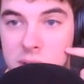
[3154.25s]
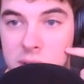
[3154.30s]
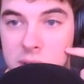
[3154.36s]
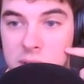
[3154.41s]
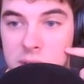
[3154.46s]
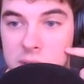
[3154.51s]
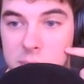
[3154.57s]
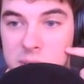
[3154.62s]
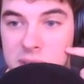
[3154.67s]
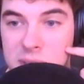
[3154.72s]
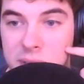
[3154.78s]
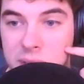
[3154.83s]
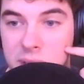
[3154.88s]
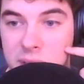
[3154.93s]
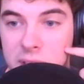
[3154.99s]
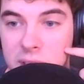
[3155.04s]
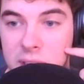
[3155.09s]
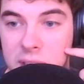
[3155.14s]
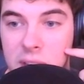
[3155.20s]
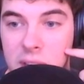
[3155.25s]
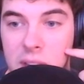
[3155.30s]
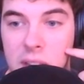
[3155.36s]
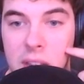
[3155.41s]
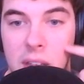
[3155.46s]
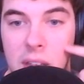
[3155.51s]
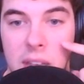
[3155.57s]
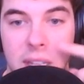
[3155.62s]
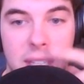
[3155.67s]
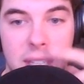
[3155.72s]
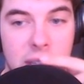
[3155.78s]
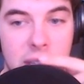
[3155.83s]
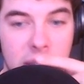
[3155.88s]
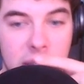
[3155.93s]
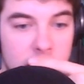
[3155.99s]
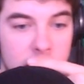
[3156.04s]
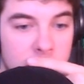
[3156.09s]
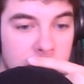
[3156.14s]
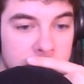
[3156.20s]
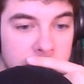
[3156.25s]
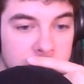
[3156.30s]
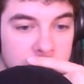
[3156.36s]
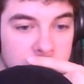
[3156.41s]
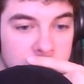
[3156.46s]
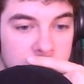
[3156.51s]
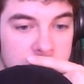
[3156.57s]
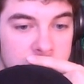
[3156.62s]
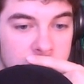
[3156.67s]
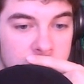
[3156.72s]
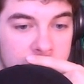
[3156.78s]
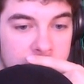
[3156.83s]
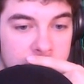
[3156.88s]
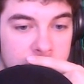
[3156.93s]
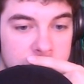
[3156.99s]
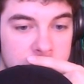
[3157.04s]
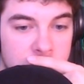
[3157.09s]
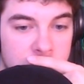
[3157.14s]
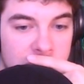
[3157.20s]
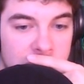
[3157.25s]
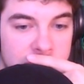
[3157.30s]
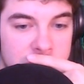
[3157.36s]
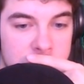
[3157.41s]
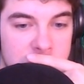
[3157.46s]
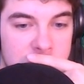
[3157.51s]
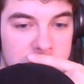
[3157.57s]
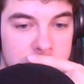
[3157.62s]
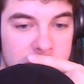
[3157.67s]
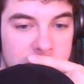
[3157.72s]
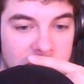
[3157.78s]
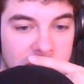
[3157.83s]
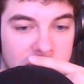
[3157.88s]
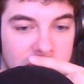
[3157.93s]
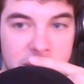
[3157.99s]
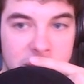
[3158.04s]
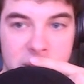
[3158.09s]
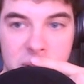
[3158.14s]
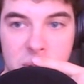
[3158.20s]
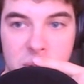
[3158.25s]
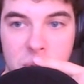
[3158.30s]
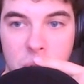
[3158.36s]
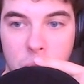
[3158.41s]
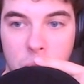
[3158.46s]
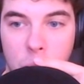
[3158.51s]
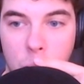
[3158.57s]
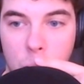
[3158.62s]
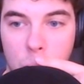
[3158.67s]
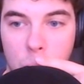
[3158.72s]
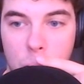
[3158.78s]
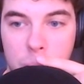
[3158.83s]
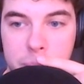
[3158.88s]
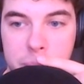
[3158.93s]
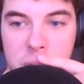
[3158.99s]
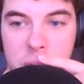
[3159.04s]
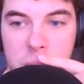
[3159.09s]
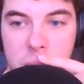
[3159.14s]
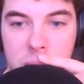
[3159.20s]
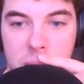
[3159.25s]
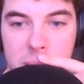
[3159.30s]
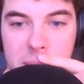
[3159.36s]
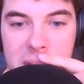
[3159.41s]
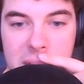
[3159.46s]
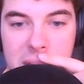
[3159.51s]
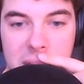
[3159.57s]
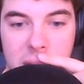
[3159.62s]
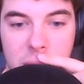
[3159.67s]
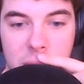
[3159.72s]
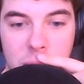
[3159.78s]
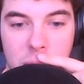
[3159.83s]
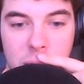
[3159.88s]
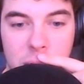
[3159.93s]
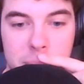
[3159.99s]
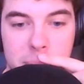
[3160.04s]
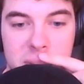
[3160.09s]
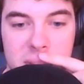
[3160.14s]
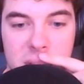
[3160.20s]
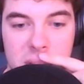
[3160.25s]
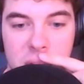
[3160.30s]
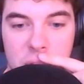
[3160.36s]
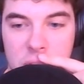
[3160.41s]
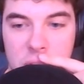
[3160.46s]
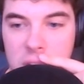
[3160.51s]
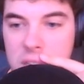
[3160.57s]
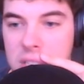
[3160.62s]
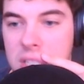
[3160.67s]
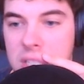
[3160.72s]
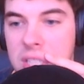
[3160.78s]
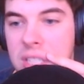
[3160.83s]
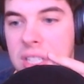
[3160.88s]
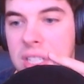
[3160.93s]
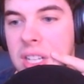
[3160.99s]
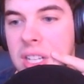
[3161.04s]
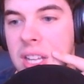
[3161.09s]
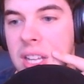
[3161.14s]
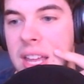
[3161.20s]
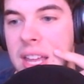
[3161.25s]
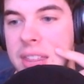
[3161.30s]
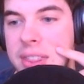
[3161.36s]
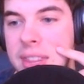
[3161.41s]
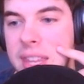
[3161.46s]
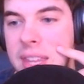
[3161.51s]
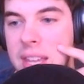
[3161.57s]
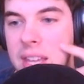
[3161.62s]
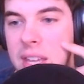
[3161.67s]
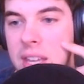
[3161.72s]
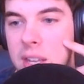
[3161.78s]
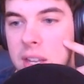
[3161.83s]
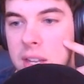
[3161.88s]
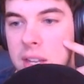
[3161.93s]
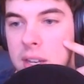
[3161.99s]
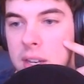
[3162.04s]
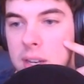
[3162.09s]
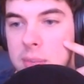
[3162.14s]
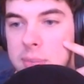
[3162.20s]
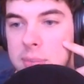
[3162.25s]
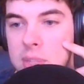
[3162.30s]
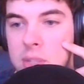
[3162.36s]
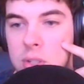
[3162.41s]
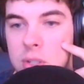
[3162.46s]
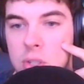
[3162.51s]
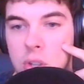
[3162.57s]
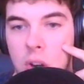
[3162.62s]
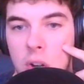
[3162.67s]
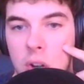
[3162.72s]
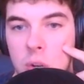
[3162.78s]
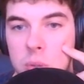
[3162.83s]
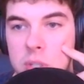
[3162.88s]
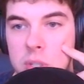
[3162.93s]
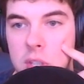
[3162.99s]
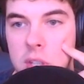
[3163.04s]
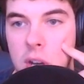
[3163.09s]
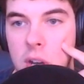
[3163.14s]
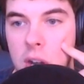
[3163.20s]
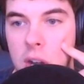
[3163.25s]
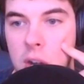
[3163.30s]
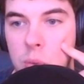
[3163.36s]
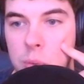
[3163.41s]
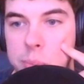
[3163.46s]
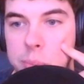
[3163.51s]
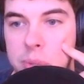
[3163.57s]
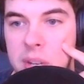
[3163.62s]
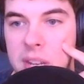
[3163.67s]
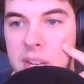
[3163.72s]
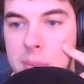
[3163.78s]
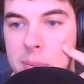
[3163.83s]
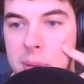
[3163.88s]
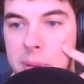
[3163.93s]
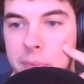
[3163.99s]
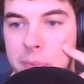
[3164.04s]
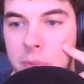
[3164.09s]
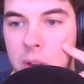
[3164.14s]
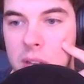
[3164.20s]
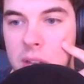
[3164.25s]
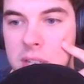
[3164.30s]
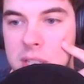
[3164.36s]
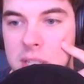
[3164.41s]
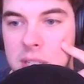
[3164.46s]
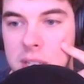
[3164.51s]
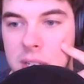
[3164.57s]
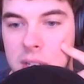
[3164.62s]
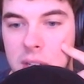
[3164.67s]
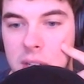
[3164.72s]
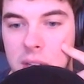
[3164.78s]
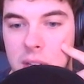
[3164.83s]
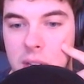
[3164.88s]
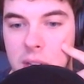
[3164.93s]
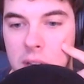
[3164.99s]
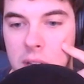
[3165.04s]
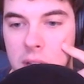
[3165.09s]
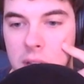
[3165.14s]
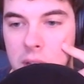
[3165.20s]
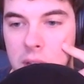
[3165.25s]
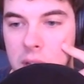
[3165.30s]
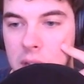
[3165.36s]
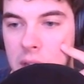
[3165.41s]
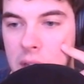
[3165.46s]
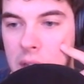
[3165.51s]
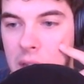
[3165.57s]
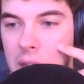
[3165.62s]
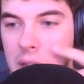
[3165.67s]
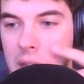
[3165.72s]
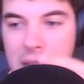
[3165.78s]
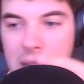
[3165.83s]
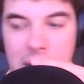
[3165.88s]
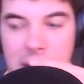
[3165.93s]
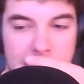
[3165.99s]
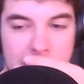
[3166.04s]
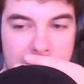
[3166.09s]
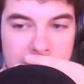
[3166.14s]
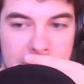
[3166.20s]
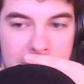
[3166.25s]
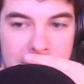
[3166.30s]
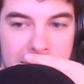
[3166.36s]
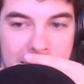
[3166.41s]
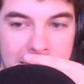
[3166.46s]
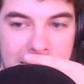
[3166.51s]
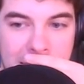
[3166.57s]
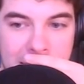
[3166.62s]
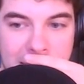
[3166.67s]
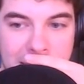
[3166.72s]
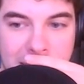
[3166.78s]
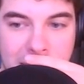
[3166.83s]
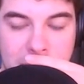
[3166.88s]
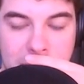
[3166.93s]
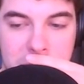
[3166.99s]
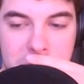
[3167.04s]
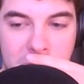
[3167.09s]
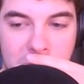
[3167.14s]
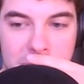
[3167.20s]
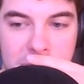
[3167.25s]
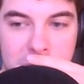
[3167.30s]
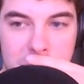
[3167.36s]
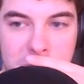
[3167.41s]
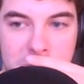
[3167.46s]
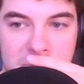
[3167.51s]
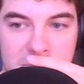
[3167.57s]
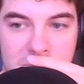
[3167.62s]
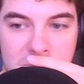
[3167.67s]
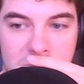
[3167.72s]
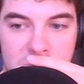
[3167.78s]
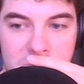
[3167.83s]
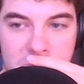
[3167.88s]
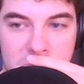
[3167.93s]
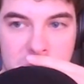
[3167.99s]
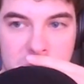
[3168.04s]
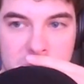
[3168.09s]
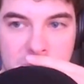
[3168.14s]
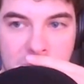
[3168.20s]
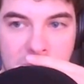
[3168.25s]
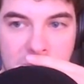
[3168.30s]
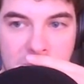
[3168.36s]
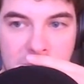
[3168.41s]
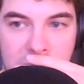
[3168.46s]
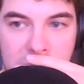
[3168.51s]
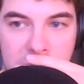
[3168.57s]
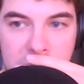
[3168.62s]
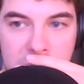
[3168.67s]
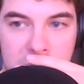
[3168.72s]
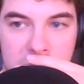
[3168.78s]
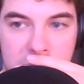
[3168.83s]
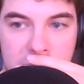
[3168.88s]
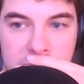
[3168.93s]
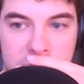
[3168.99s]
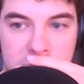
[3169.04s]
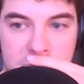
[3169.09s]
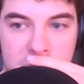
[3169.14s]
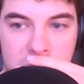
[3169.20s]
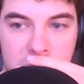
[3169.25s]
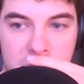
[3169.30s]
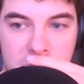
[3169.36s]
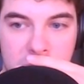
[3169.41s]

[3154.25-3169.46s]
specifically. Kale Lover, what do you have? You don't have to be in the back line, do you? Nope. You can be in the third position. And then Mr. Jaro Sir, we'll put him up front. And I can probably use a higher level